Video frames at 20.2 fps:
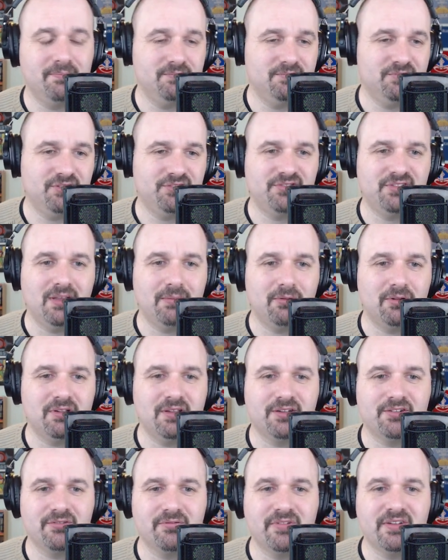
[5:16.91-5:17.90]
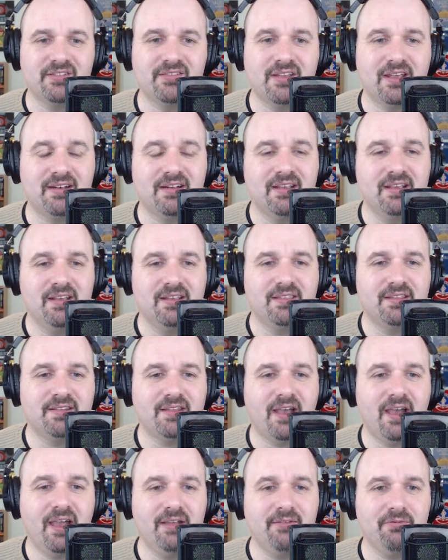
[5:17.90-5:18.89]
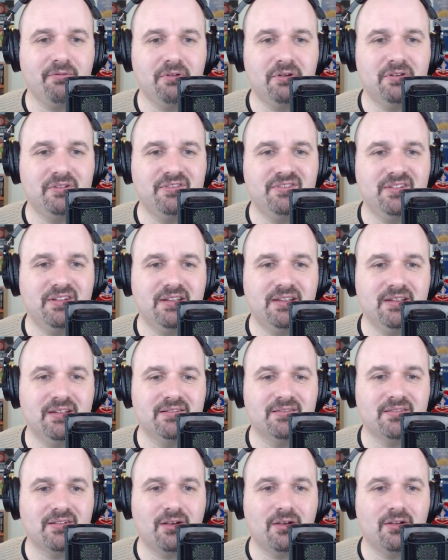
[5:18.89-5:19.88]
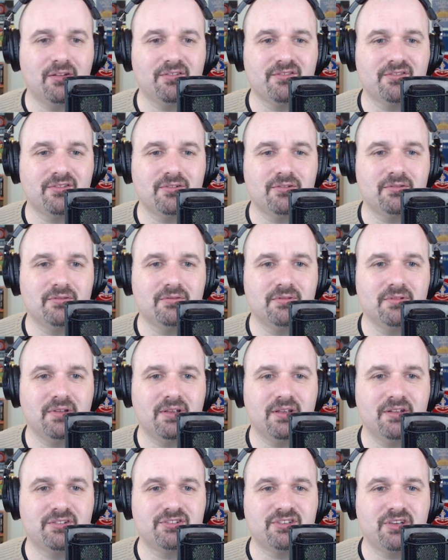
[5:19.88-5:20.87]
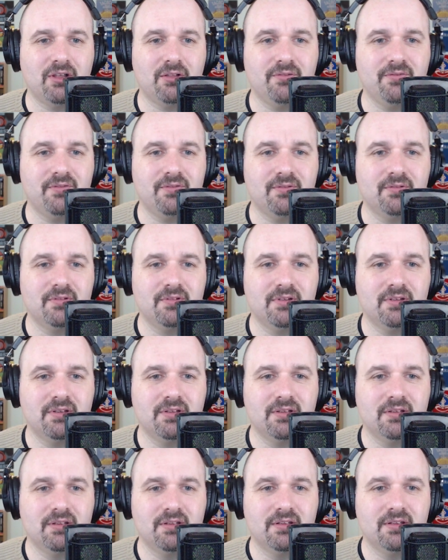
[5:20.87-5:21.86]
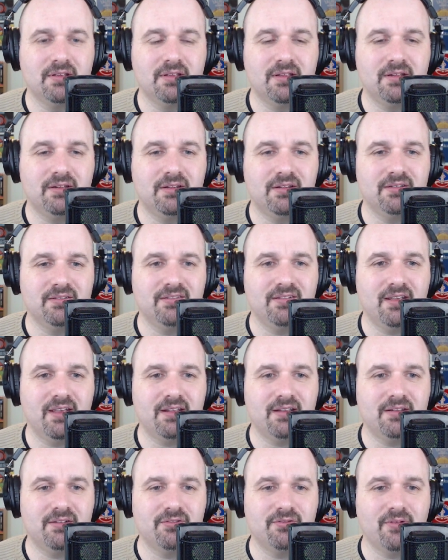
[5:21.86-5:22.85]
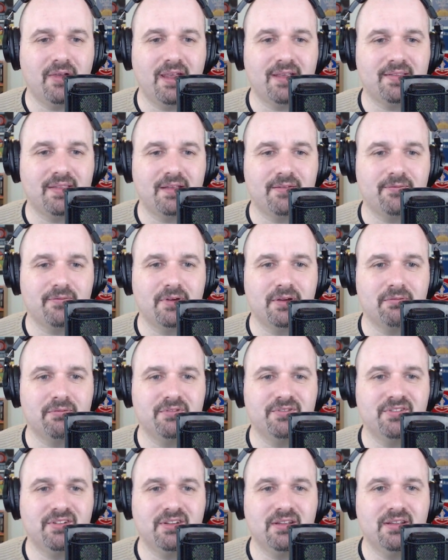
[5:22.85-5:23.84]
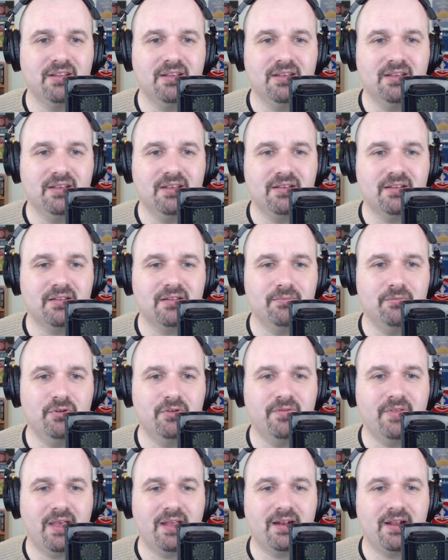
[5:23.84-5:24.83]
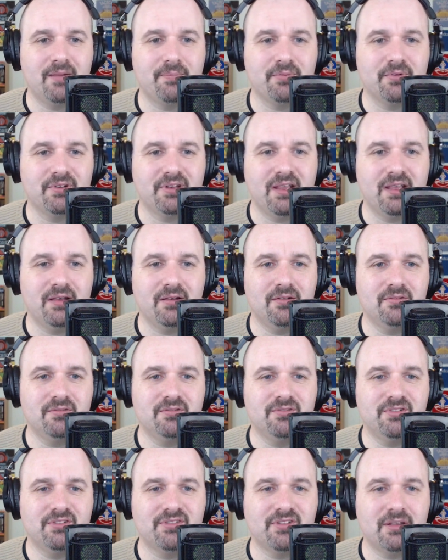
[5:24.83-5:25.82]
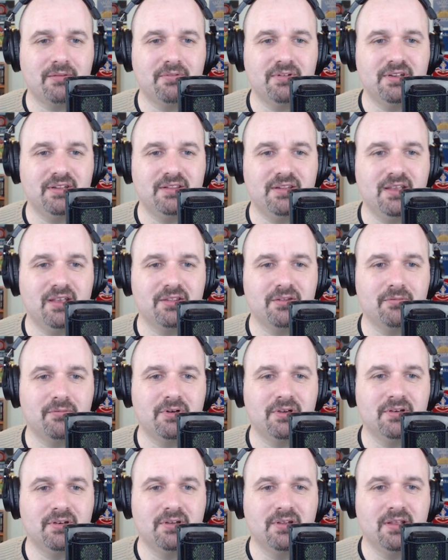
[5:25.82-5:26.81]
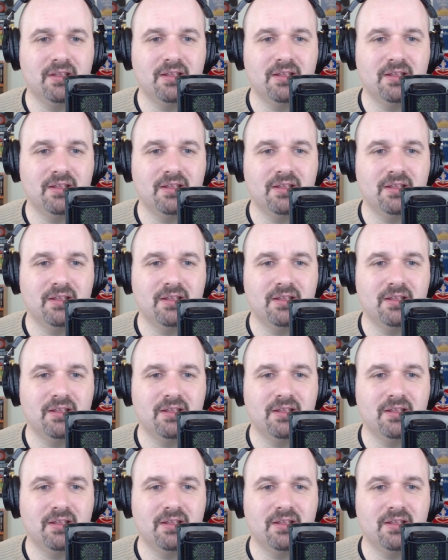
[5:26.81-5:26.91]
Just double click to reset. Then the high frequency is also a shelf. You can see I can drag that frequency, can move that up or down, just like we did the other one.